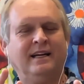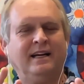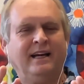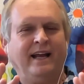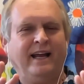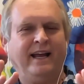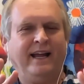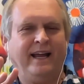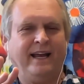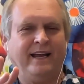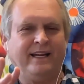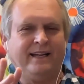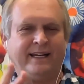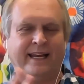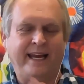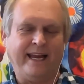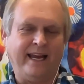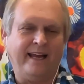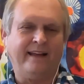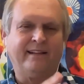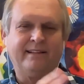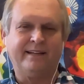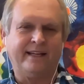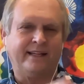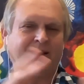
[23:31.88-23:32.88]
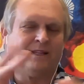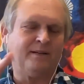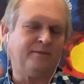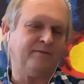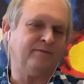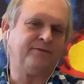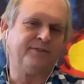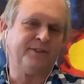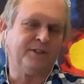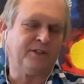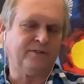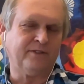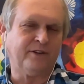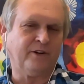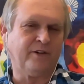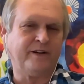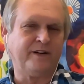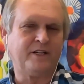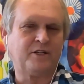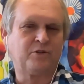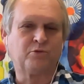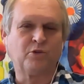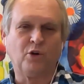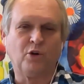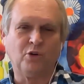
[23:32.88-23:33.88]
and can't let them fill
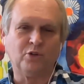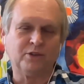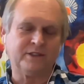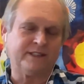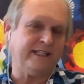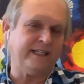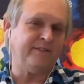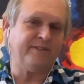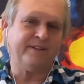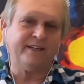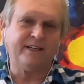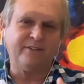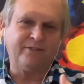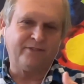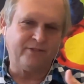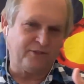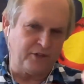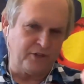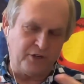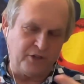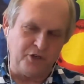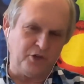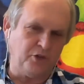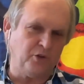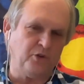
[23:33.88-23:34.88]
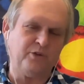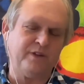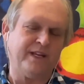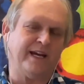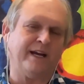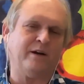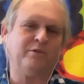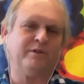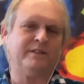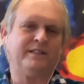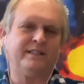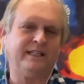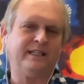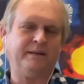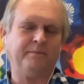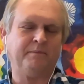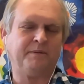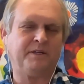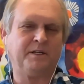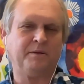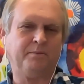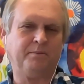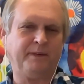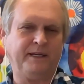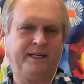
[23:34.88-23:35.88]
various roles, even if to you that would seem
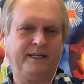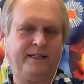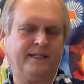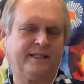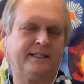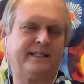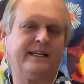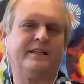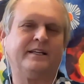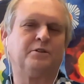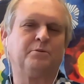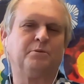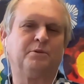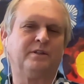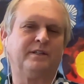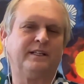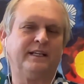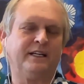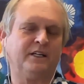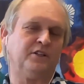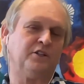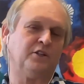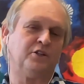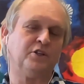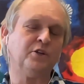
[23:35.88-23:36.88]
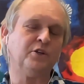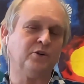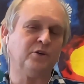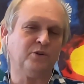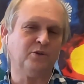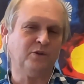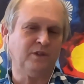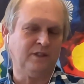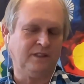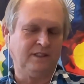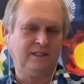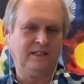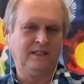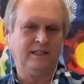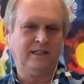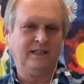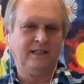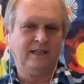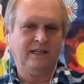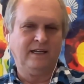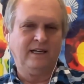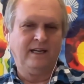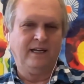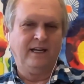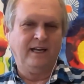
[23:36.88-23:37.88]
to be the sensible thing to do.
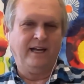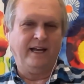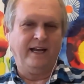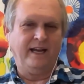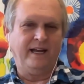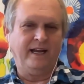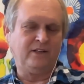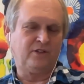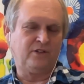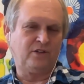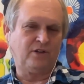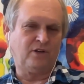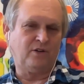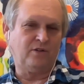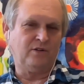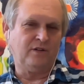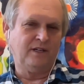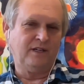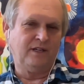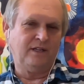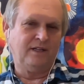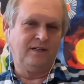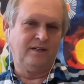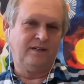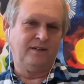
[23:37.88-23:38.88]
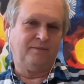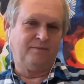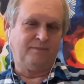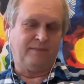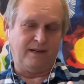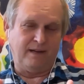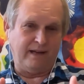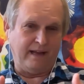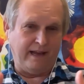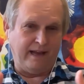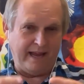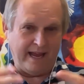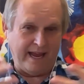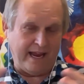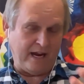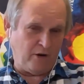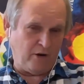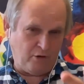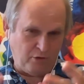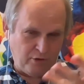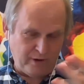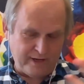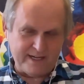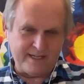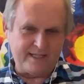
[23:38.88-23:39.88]
And so a
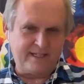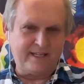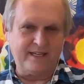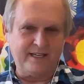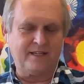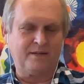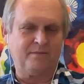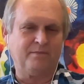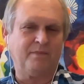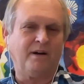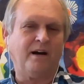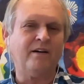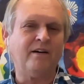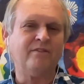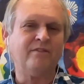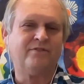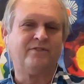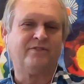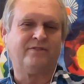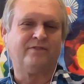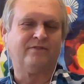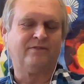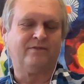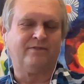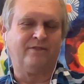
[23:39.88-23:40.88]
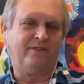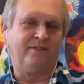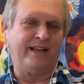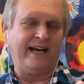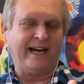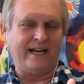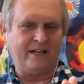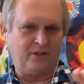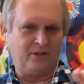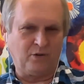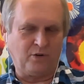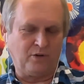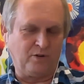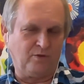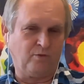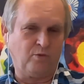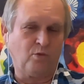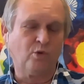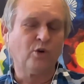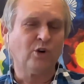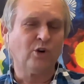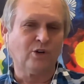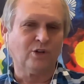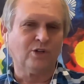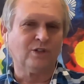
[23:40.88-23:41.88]
criticism of that sort of
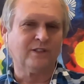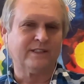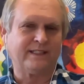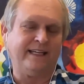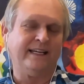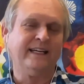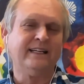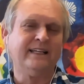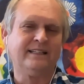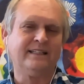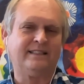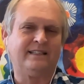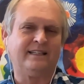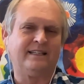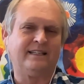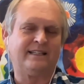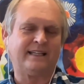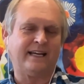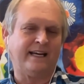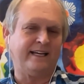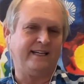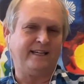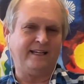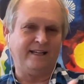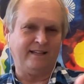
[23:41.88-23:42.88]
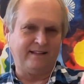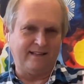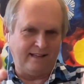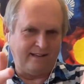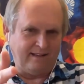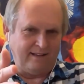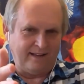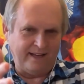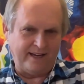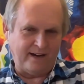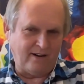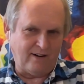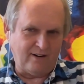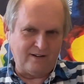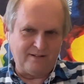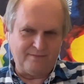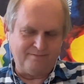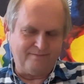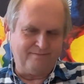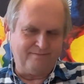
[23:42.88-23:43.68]
world is this idea that they are